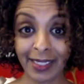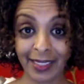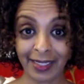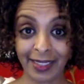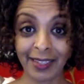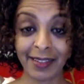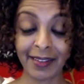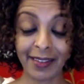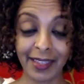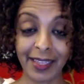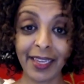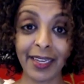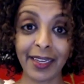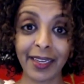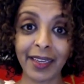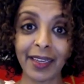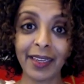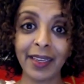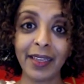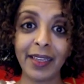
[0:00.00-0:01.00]

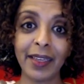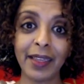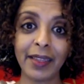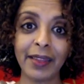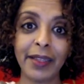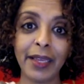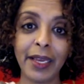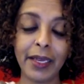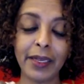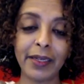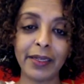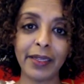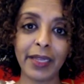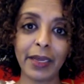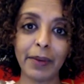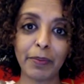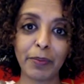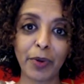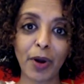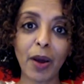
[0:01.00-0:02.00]
thing
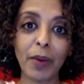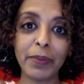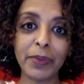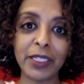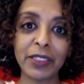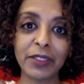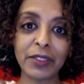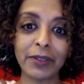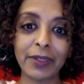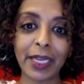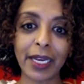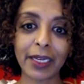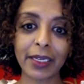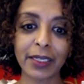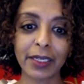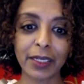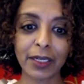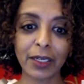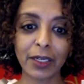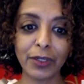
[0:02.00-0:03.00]
that brought me to that
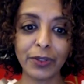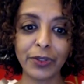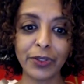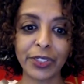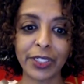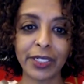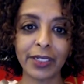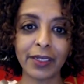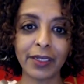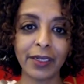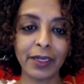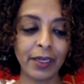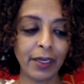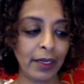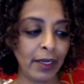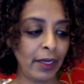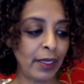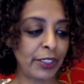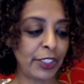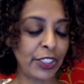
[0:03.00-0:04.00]
conclusion.
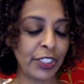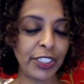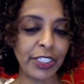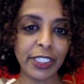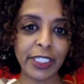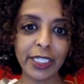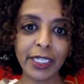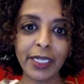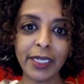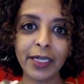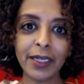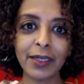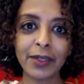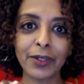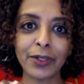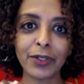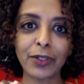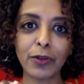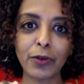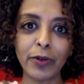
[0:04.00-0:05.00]
She
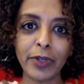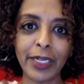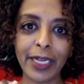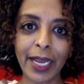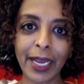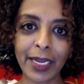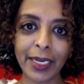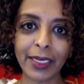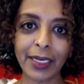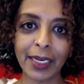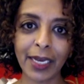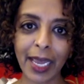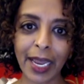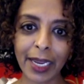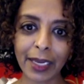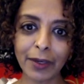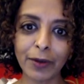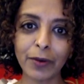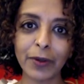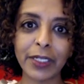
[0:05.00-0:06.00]
could create
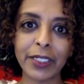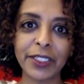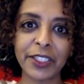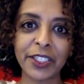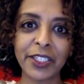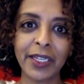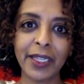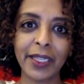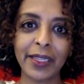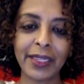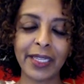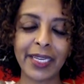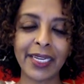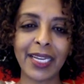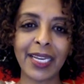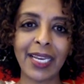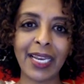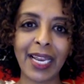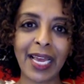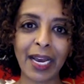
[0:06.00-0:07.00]
language that
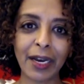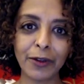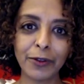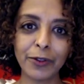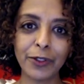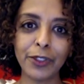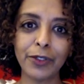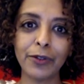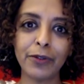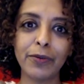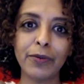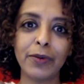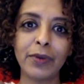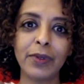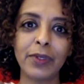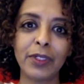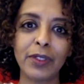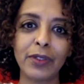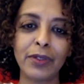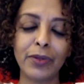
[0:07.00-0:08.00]
allowed you
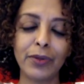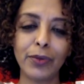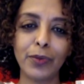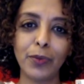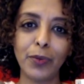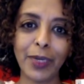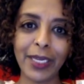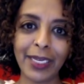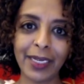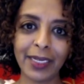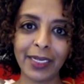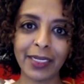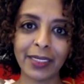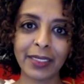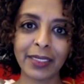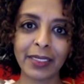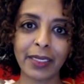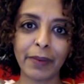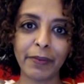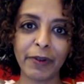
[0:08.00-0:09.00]
to witness
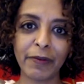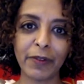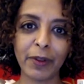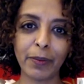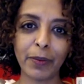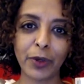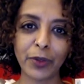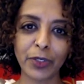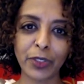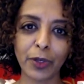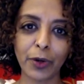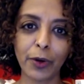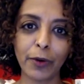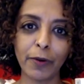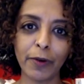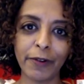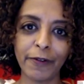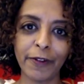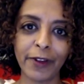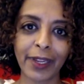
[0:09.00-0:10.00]
some of the most
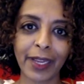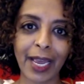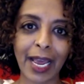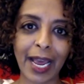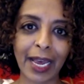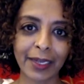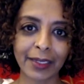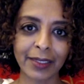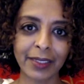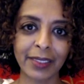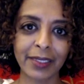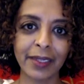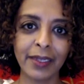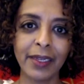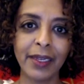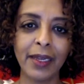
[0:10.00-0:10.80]
horrific acts